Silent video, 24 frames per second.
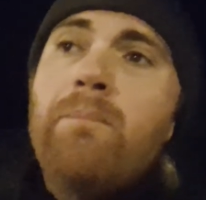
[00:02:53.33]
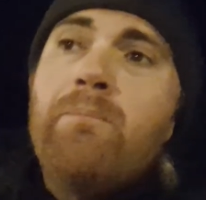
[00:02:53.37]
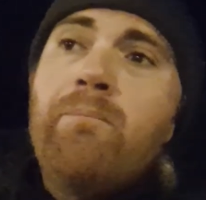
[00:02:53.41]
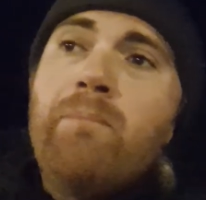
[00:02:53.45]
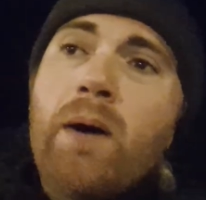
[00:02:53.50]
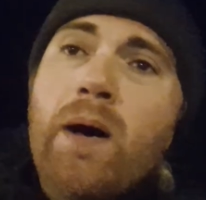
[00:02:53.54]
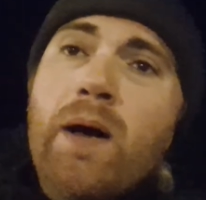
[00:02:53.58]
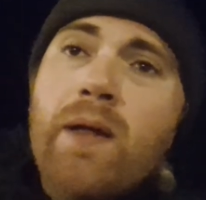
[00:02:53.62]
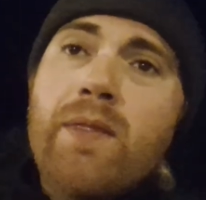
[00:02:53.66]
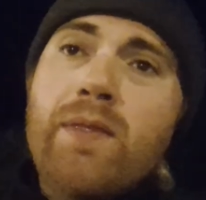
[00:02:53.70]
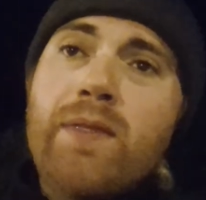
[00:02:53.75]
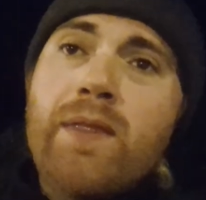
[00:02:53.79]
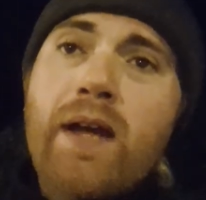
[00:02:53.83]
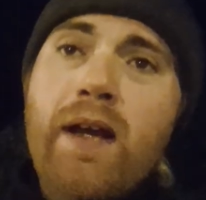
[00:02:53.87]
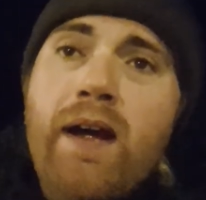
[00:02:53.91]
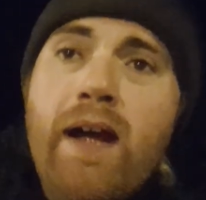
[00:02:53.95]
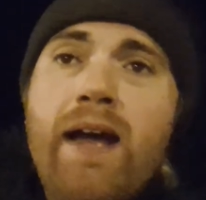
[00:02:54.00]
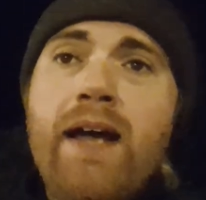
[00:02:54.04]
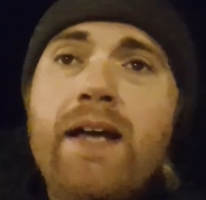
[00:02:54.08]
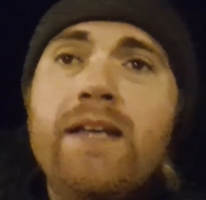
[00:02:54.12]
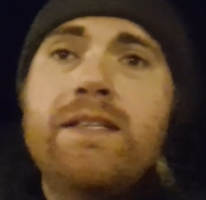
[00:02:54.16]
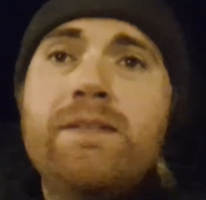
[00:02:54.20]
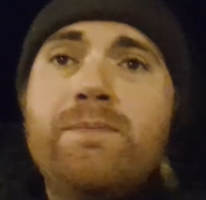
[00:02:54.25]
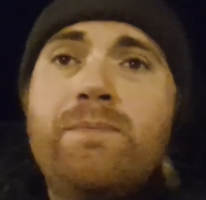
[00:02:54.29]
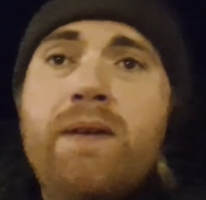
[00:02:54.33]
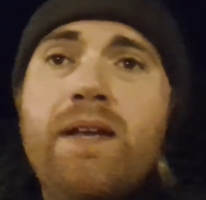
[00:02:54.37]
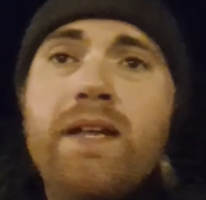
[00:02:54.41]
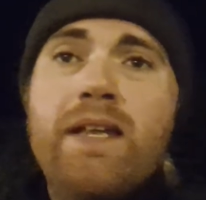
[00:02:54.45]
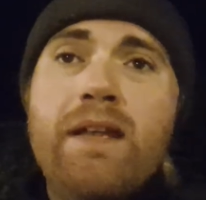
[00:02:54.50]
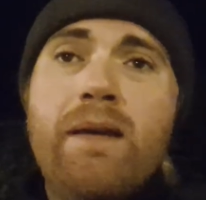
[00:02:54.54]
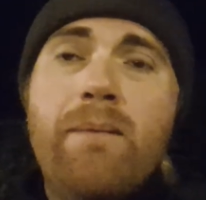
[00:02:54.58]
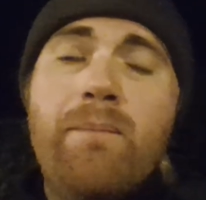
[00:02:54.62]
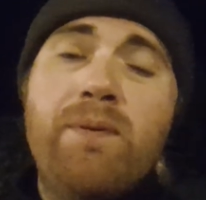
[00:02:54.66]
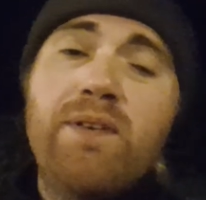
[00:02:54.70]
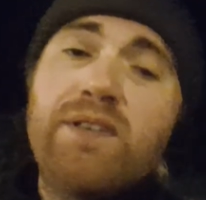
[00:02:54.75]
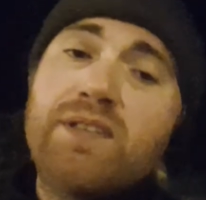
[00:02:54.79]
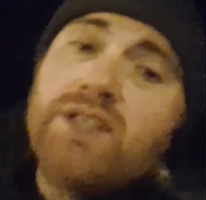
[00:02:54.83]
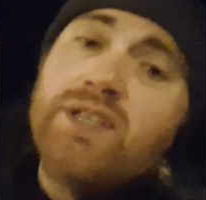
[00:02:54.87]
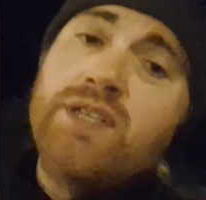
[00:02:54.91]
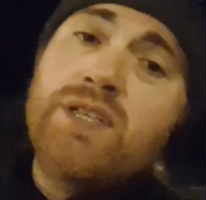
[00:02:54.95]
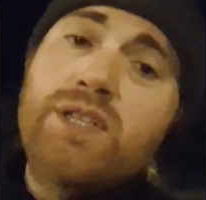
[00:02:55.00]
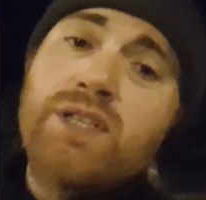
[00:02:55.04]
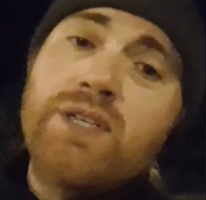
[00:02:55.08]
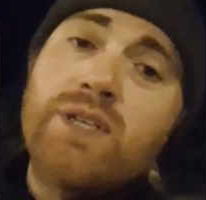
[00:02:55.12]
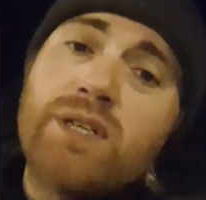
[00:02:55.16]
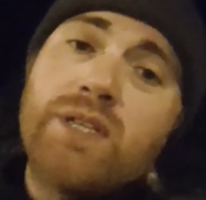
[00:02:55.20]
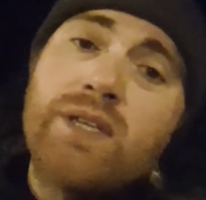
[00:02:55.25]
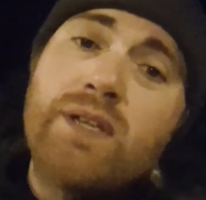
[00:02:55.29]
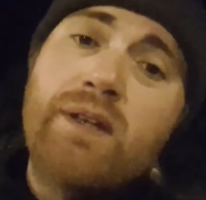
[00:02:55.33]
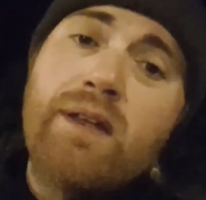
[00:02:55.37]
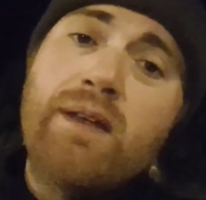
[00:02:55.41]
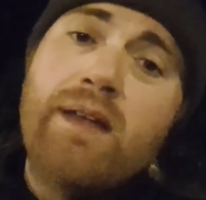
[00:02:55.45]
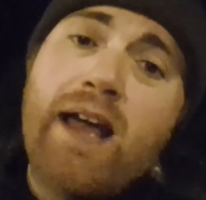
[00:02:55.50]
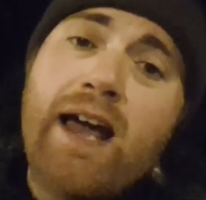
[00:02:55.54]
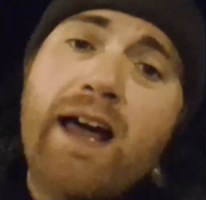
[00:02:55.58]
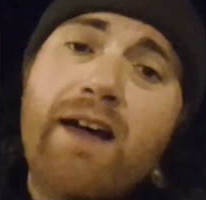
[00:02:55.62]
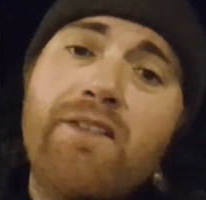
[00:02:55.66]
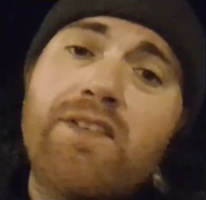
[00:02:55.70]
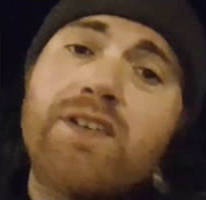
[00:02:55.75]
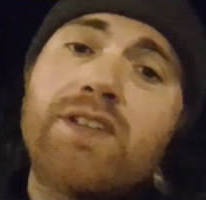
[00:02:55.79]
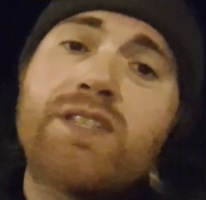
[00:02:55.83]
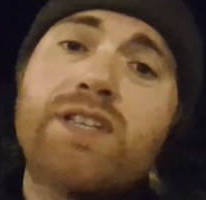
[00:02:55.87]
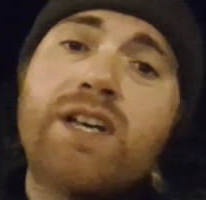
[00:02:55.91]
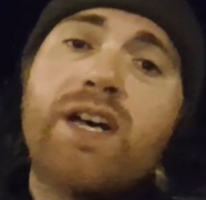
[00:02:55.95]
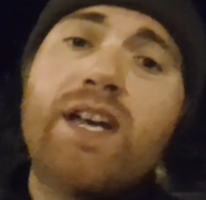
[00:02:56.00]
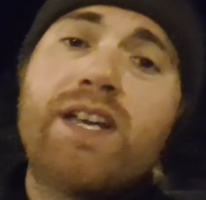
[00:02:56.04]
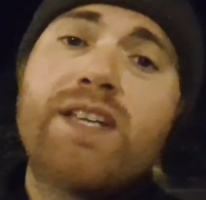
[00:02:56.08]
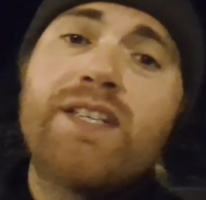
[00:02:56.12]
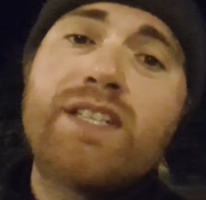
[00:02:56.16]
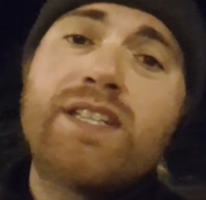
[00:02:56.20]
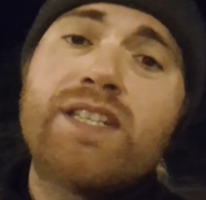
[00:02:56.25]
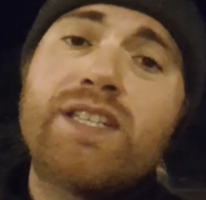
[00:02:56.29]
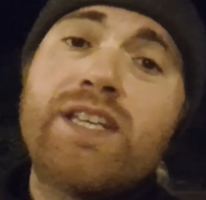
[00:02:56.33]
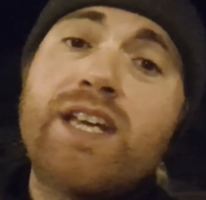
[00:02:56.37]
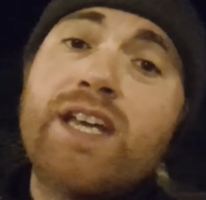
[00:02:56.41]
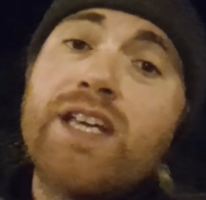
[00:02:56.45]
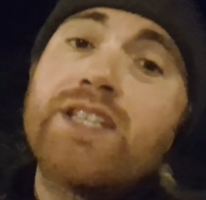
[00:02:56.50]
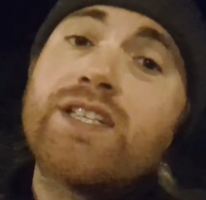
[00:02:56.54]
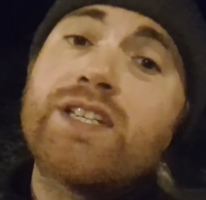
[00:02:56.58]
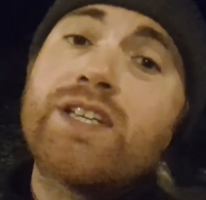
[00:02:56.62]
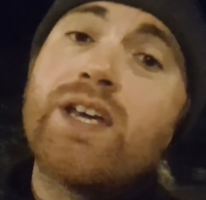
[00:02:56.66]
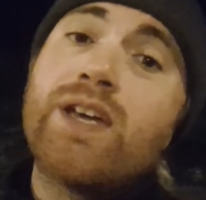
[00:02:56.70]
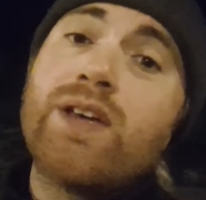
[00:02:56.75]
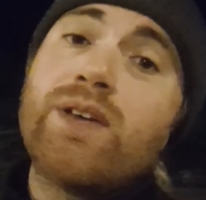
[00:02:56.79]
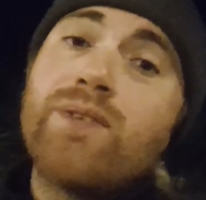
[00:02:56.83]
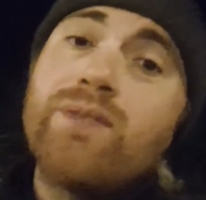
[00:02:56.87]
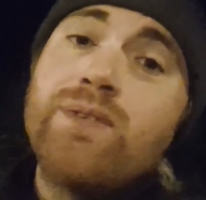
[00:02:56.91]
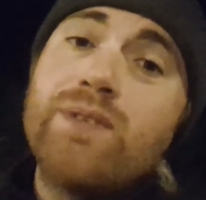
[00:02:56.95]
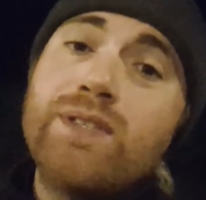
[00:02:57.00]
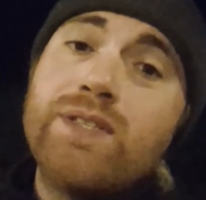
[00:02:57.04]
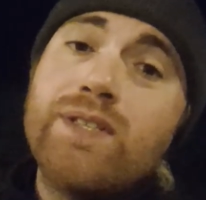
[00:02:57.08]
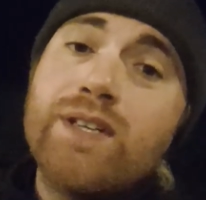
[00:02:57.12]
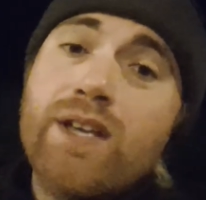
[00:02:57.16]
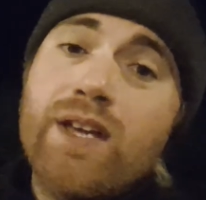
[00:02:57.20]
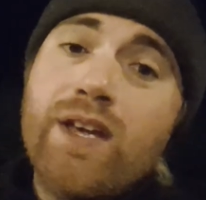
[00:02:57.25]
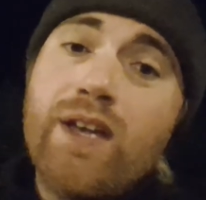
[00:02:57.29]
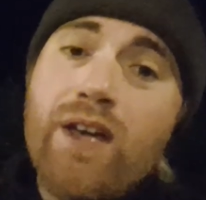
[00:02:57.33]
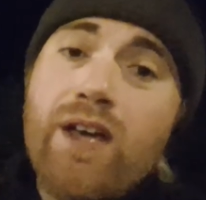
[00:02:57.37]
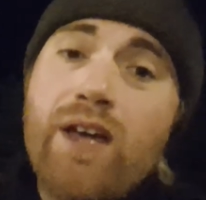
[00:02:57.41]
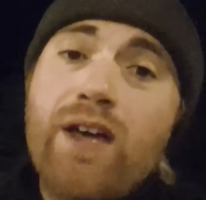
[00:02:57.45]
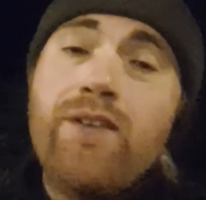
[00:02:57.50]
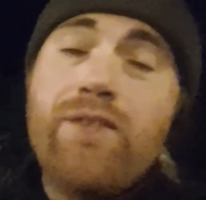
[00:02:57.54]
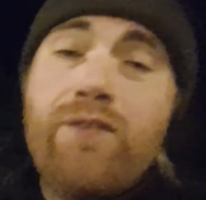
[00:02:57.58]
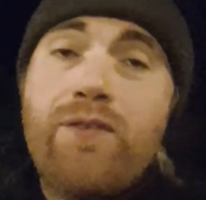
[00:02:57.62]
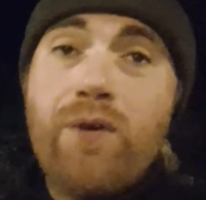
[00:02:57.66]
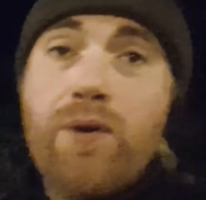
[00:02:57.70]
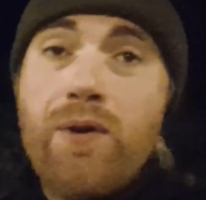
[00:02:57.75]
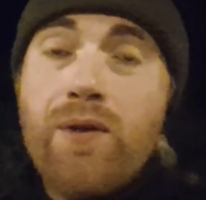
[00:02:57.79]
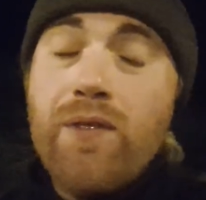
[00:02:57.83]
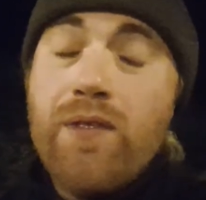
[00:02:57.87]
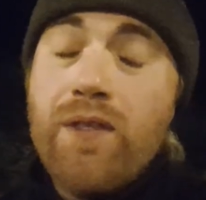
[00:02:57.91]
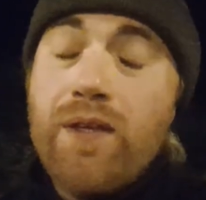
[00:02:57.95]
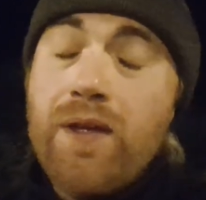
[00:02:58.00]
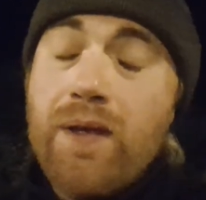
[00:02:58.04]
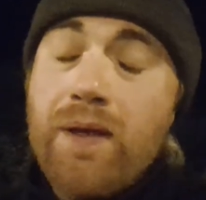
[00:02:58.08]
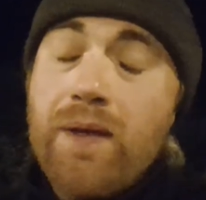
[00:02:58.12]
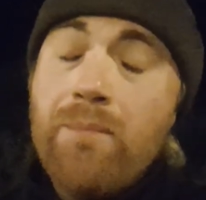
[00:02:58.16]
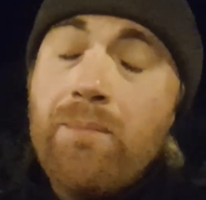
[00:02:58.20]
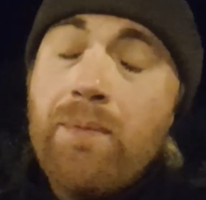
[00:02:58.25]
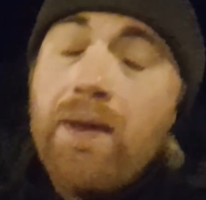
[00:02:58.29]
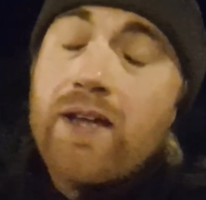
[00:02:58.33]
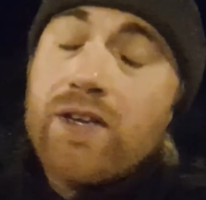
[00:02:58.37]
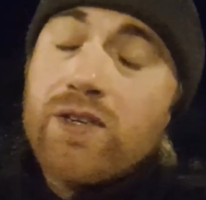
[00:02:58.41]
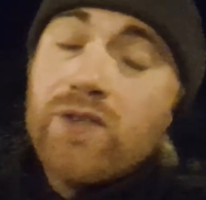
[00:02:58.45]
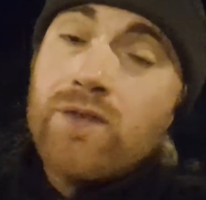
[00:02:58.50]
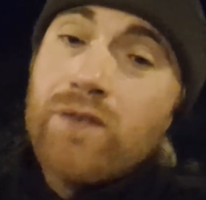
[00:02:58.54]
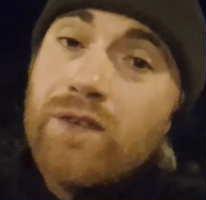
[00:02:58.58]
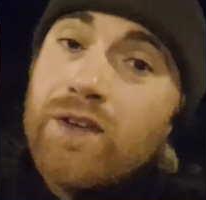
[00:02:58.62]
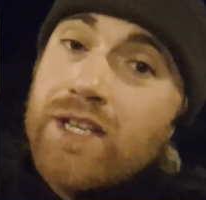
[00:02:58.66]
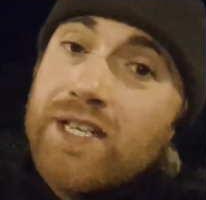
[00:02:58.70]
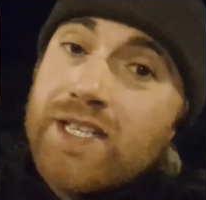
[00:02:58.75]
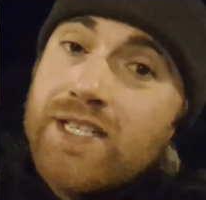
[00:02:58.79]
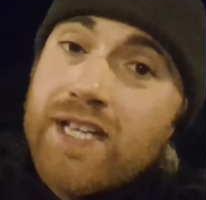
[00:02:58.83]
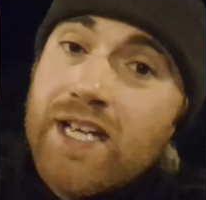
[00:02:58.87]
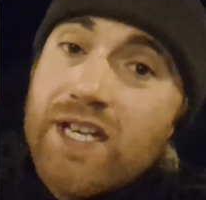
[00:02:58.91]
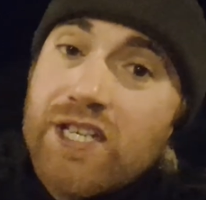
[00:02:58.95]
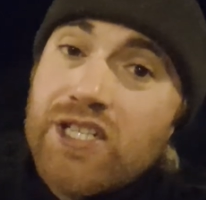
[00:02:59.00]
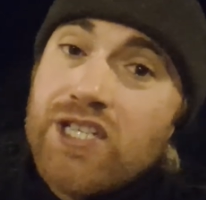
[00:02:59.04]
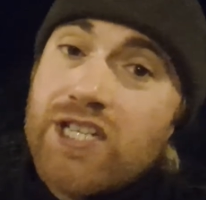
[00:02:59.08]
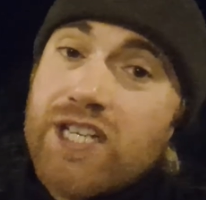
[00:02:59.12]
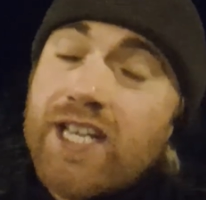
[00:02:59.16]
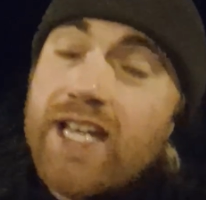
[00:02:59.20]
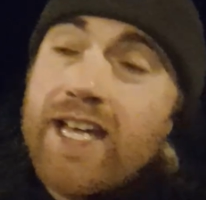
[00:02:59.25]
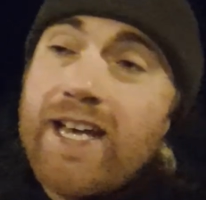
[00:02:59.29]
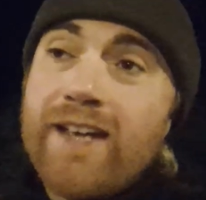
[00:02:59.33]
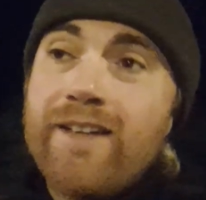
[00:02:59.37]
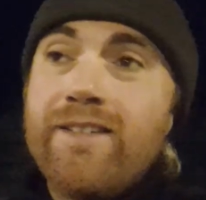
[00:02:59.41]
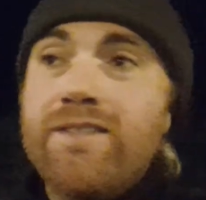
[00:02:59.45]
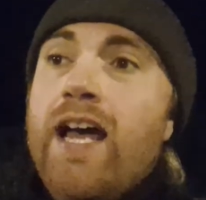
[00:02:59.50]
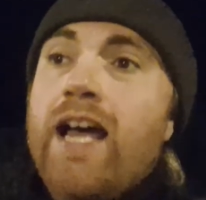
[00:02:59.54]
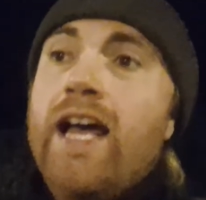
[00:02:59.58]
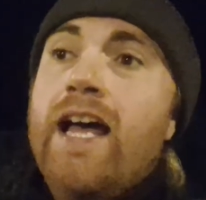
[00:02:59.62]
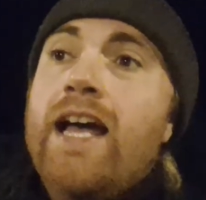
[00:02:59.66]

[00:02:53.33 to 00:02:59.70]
but there has been a position advertised in Tesco's for the petrol filling station again.